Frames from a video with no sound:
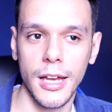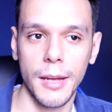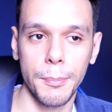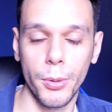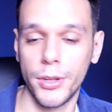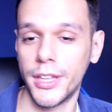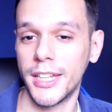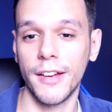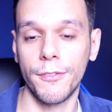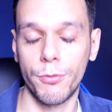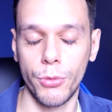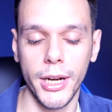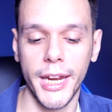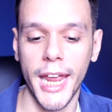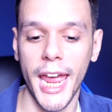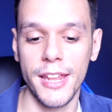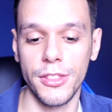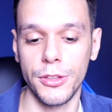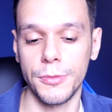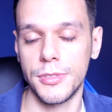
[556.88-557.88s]
But then I've
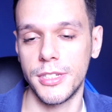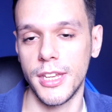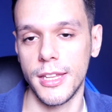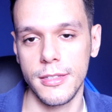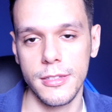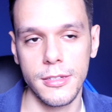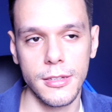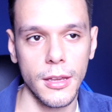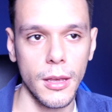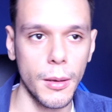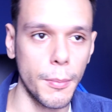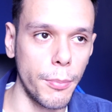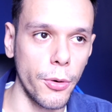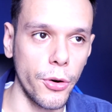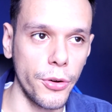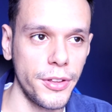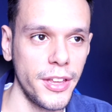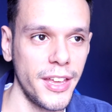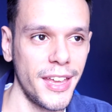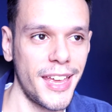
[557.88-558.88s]
regained them since.
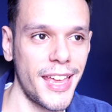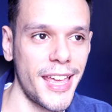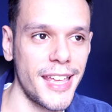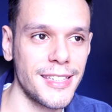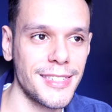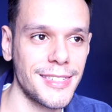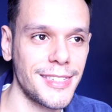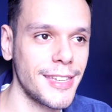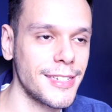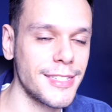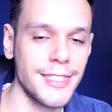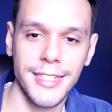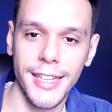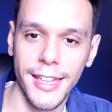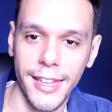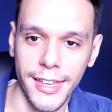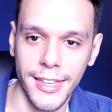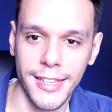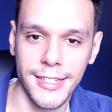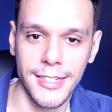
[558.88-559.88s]
But it's
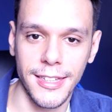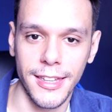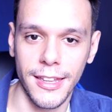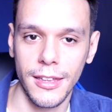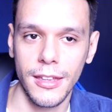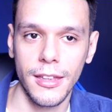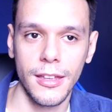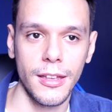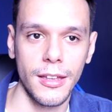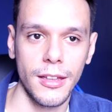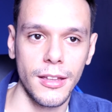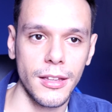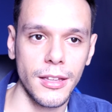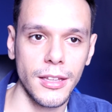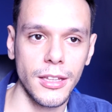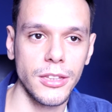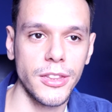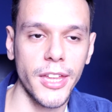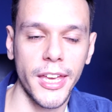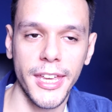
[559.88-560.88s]
silly, isn't it?
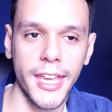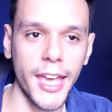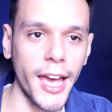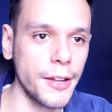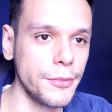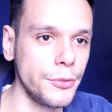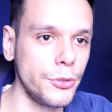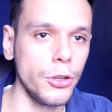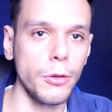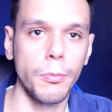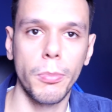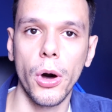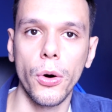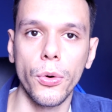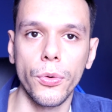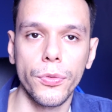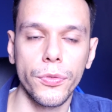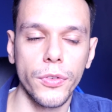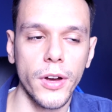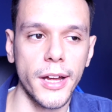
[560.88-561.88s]
That you can't do
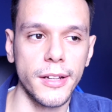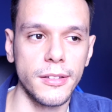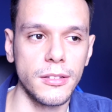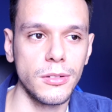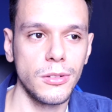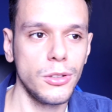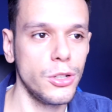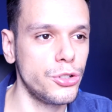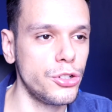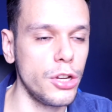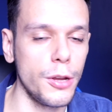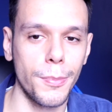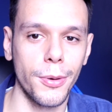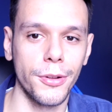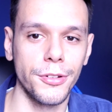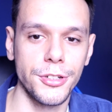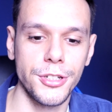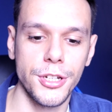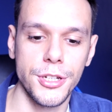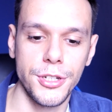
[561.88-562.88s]
both, and YouTube
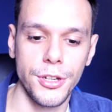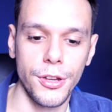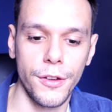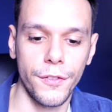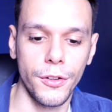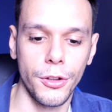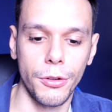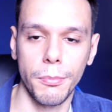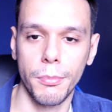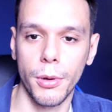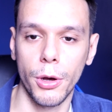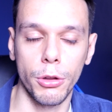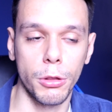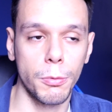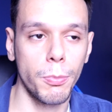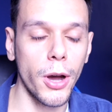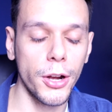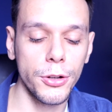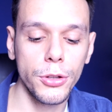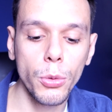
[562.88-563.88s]
punishes you for doing both.
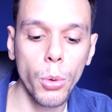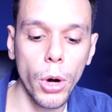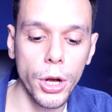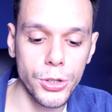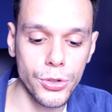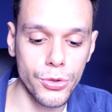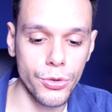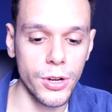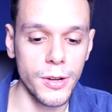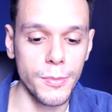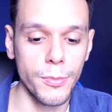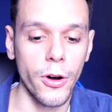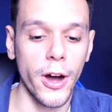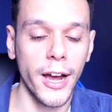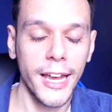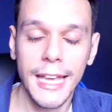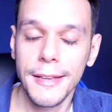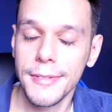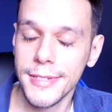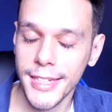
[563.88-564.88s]
But I do want to stream more. I
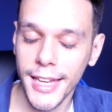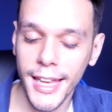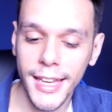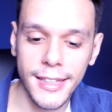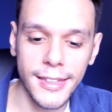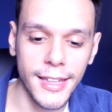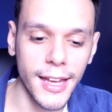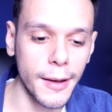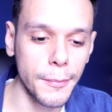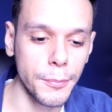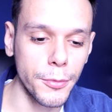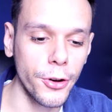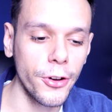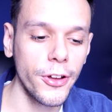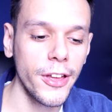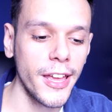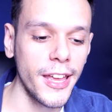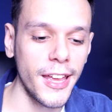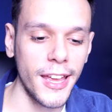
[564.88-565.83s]
keep saying that, but,